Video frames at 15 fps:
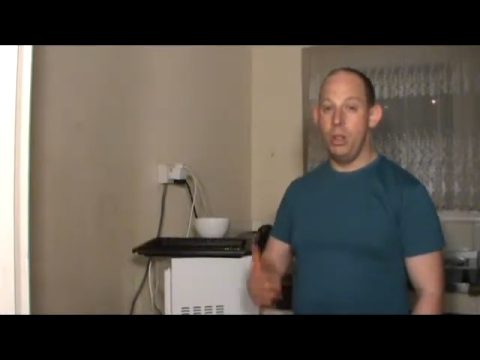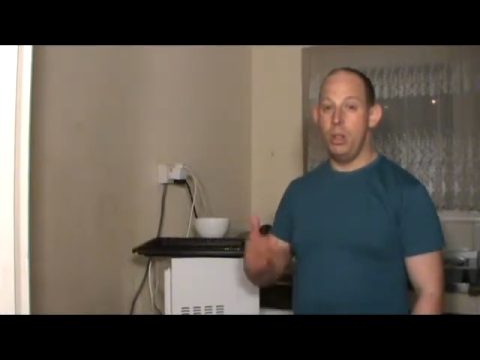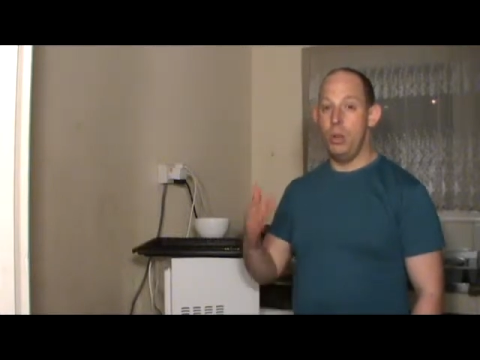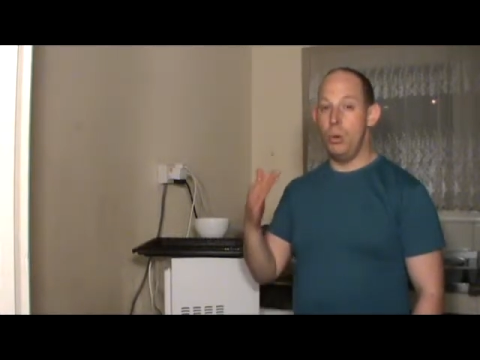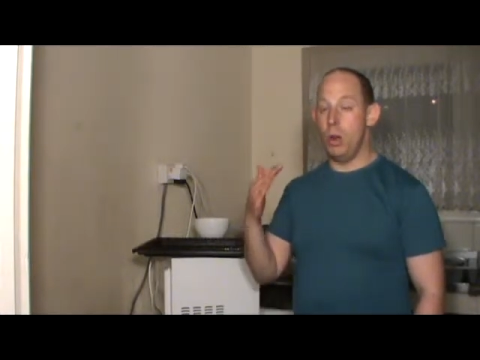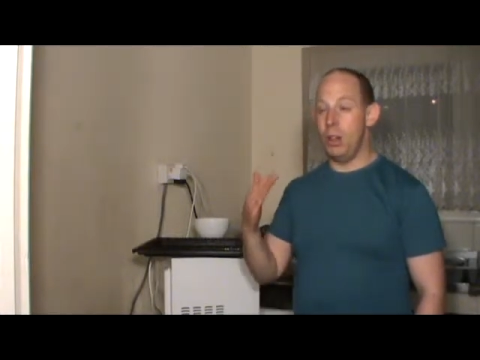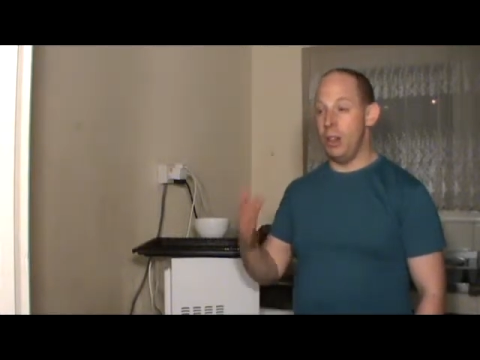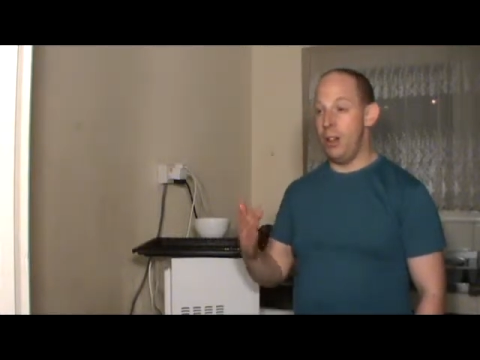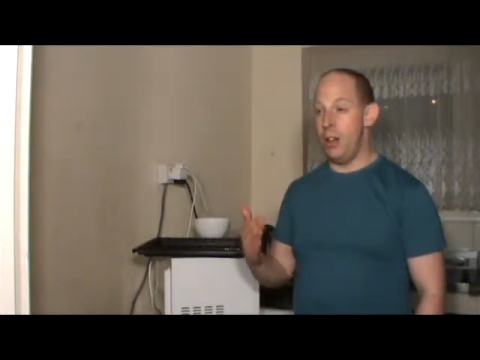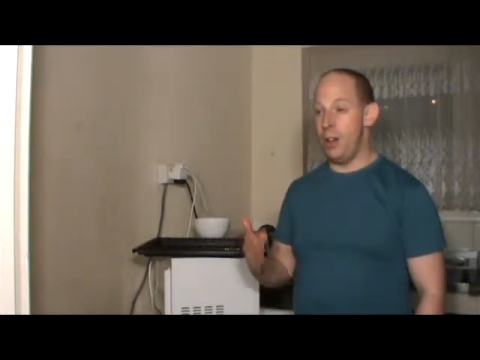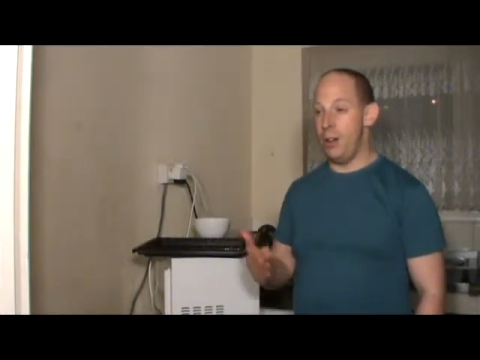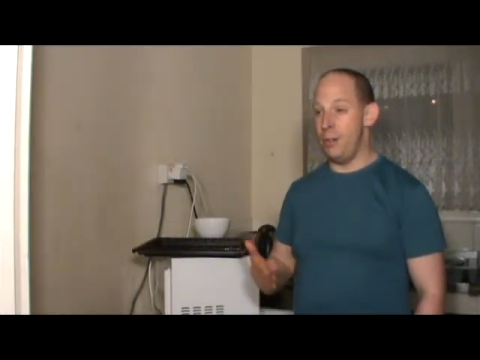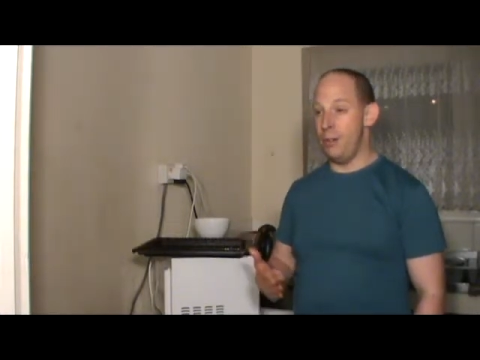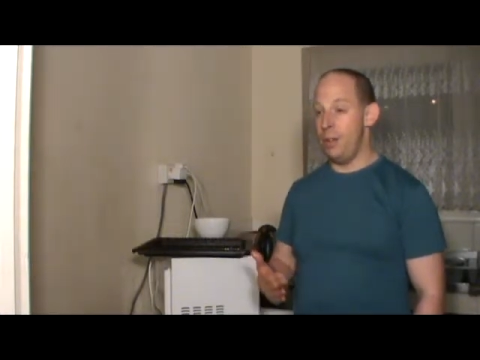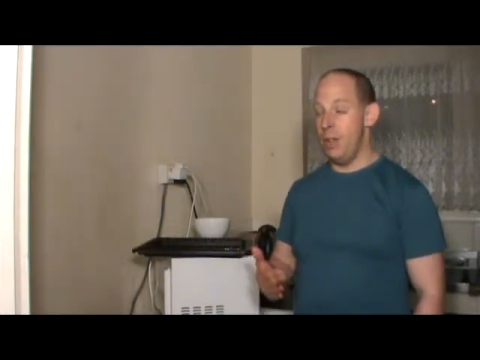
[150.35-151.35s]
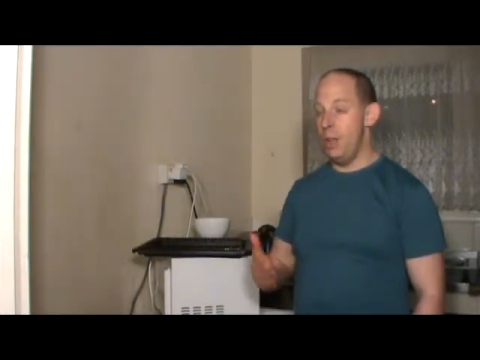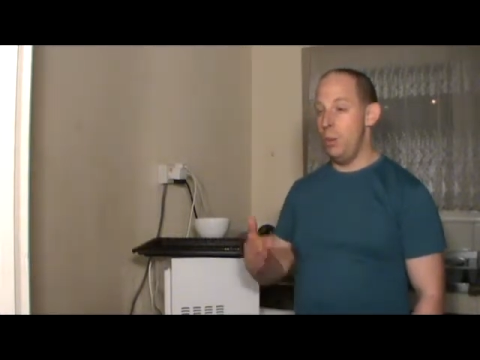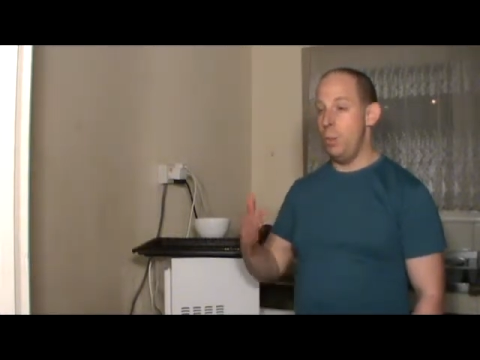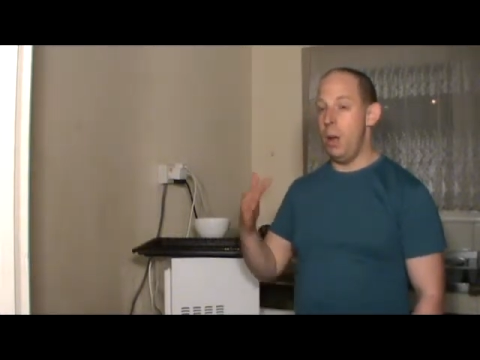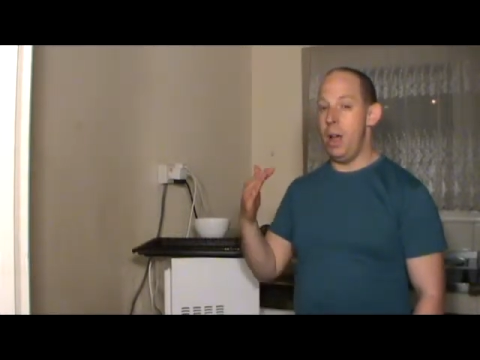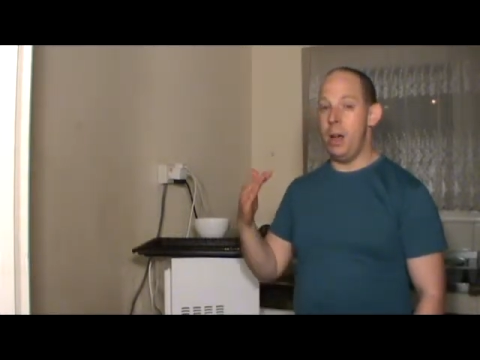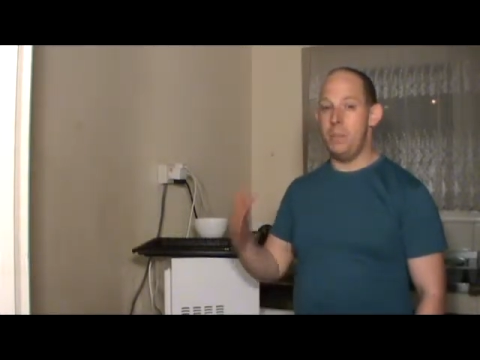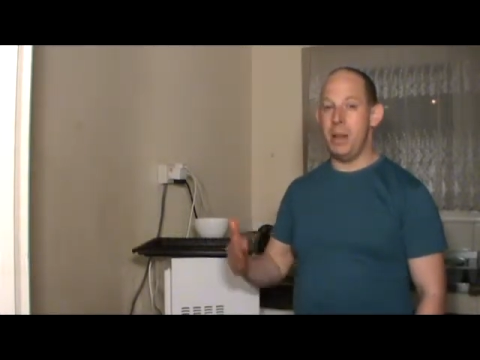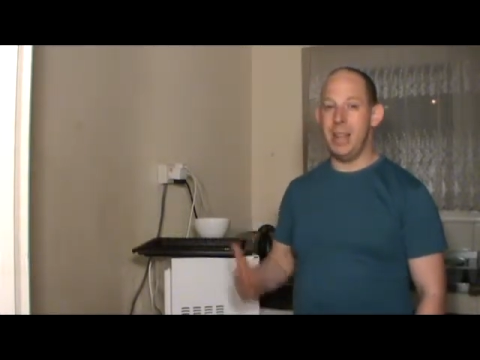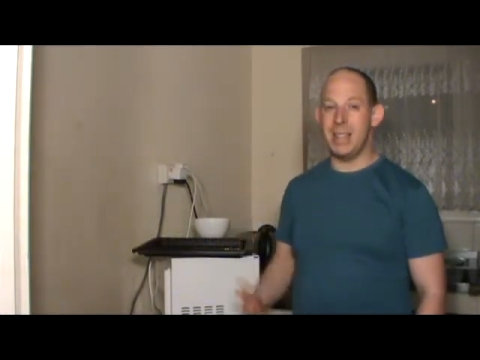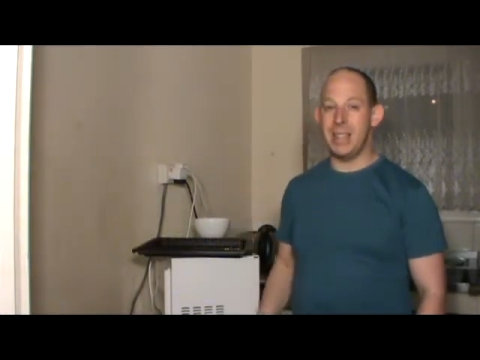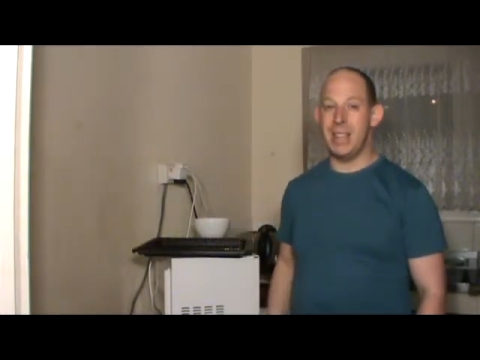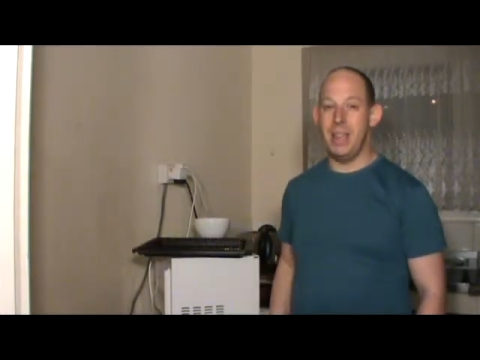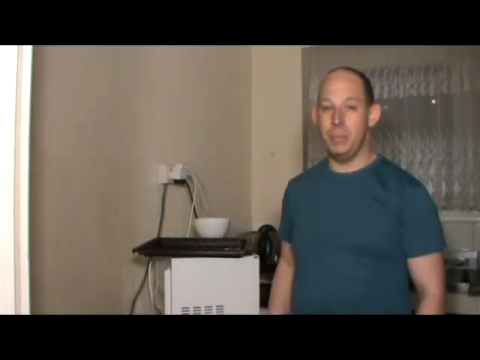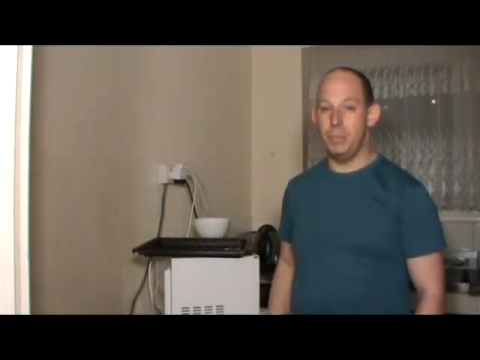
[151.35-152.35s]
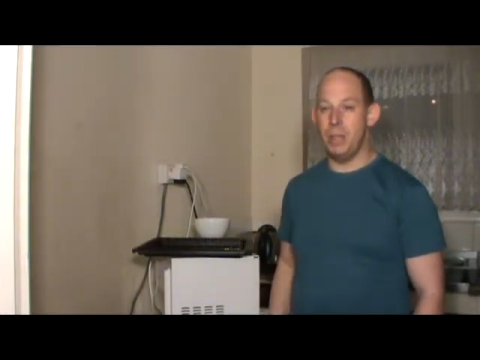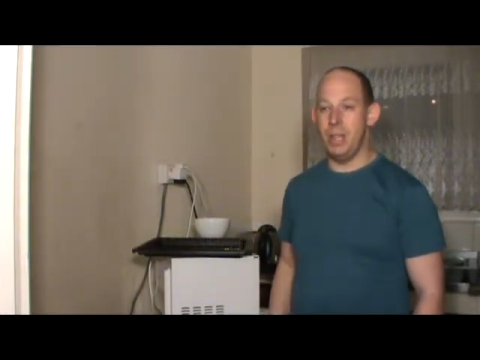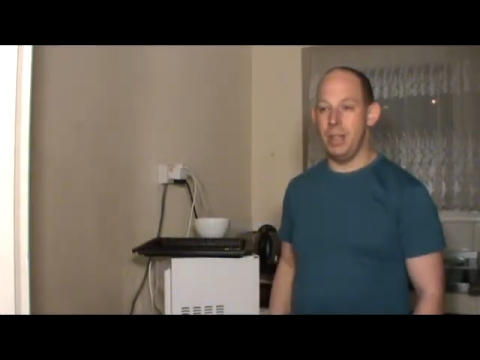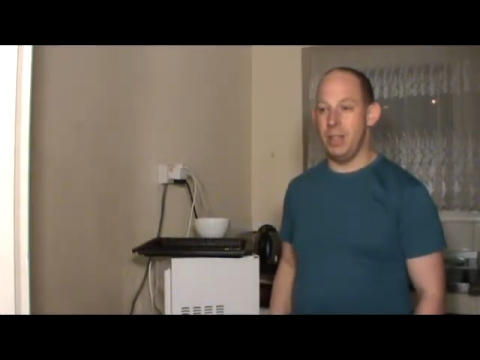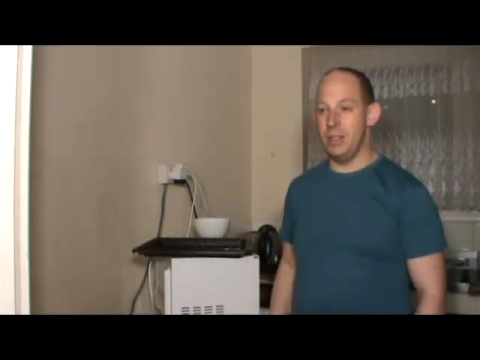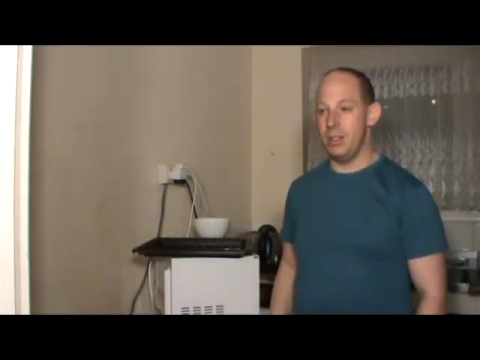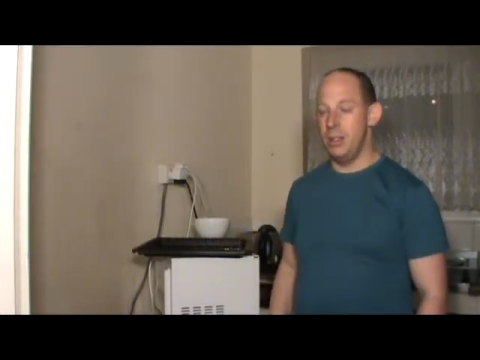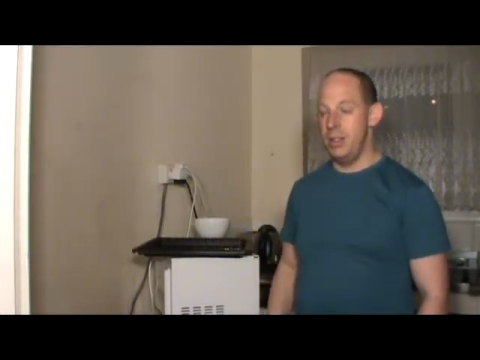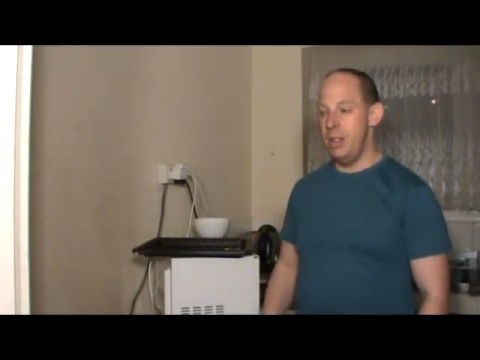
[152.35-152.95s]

who I love, where I'm accepted.